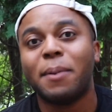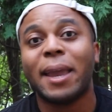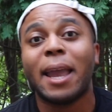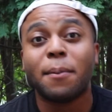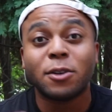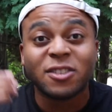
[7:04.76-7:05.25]

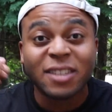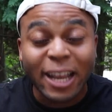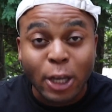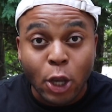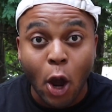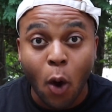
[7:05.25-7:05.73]
being able to say
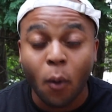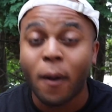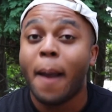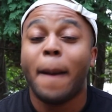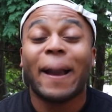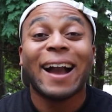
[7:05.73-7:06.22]
no
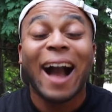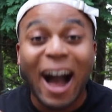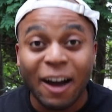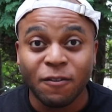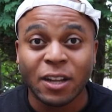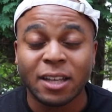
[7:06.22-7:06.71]

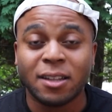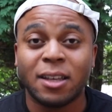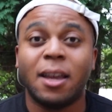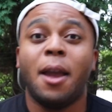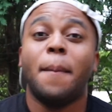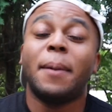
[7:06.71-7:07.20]
confidently,